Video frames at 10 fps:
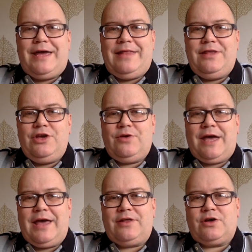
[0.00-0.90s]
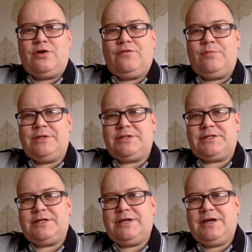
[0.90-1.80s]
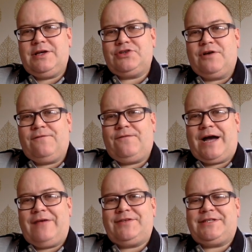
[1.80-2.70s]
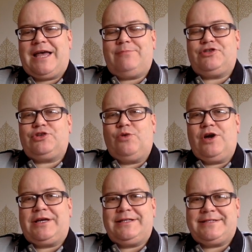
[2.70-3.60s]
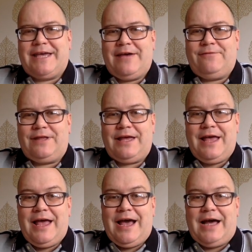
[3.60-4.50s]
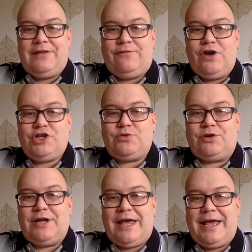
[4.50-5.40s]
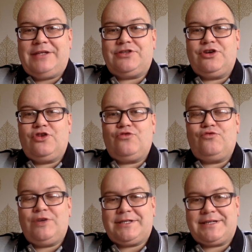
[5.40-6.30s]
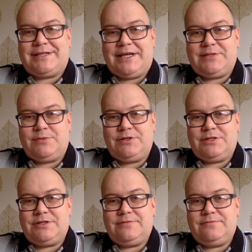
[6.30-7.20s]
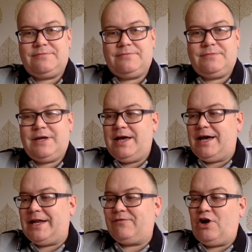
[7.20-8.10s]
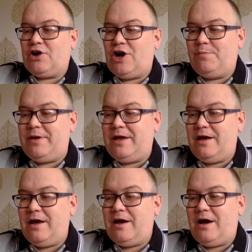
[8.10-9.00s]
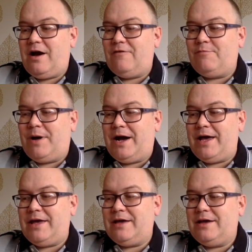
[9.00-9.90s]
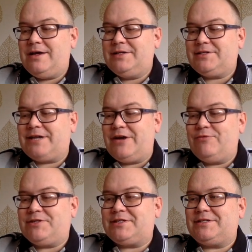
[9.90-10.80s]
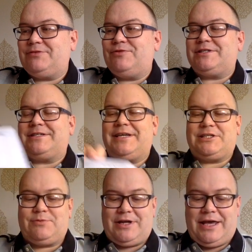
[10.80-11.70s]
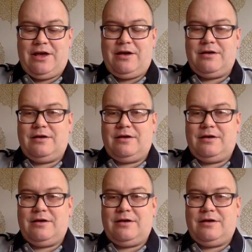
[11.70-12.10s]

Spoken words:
in the UK, the government has got five steps to working safely. And the first one is risk assessment. And I've got a copy of my site risk assessment here.